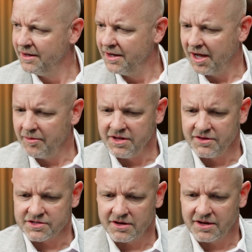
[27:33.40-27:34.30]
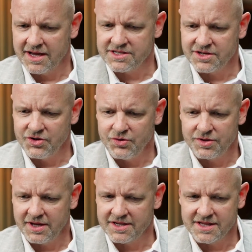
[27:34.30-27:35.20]
I mean, there's all kinds of new
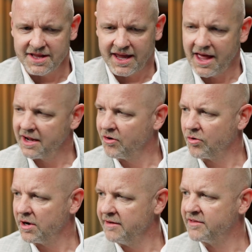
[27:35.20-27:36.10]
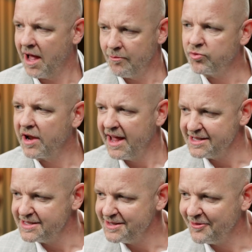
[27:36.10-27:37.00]
things in the category of
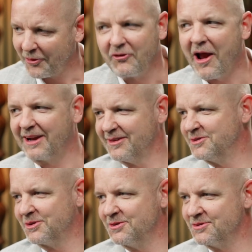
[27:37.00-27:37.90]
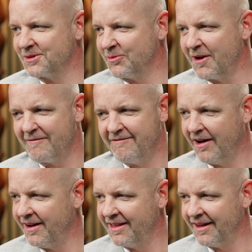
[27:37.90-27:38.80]
comprehensive refractive surgery. What a
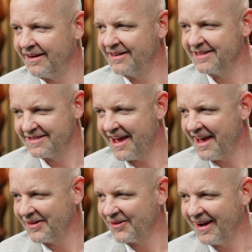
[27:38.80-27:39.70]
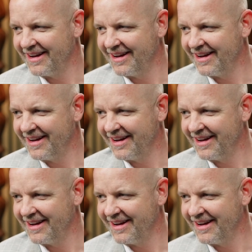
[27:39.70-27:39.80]
fun thing to say, right?